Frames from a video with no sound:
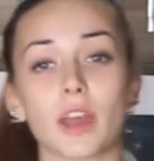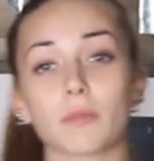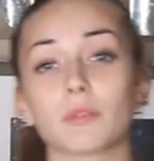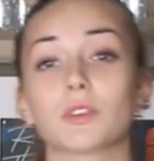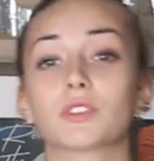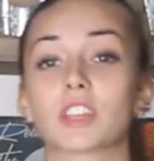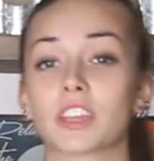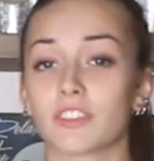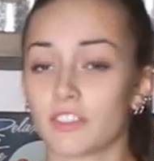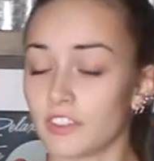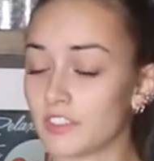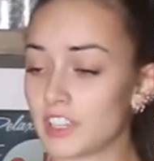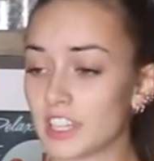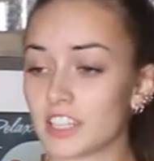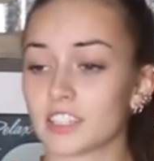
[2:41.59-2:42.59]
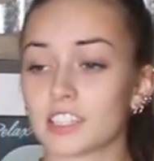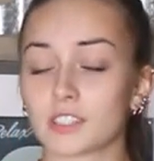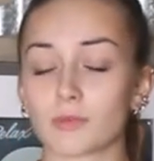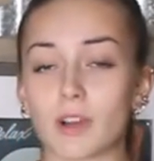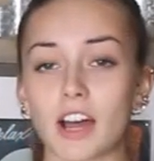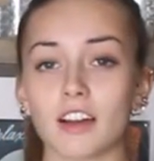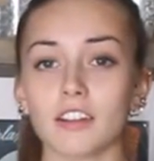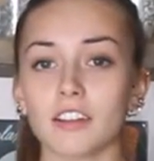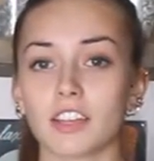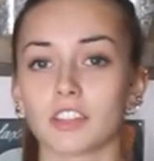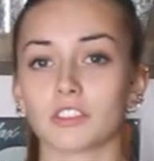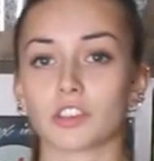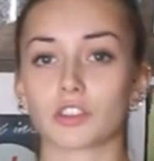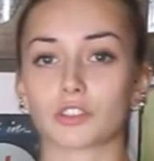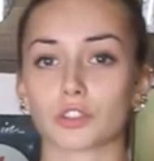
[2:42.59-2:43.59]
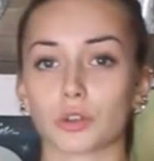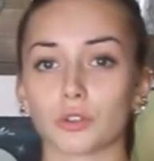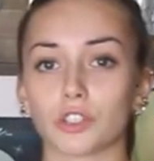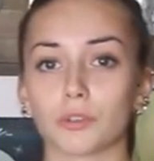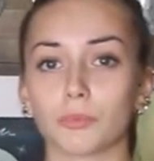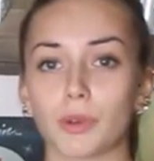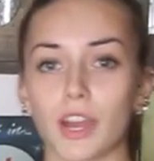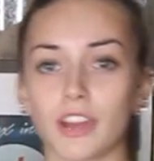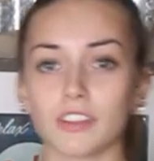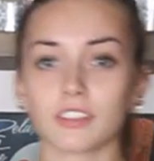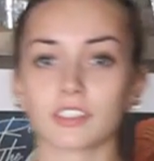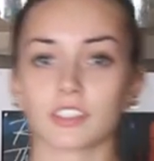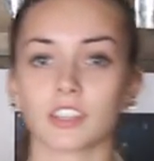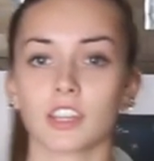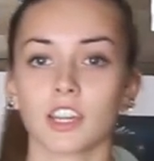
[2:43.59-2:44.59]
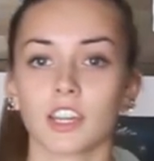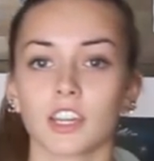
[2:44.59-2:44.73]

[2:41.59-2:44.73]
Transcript: Using 15s as well. It's a shoulder press.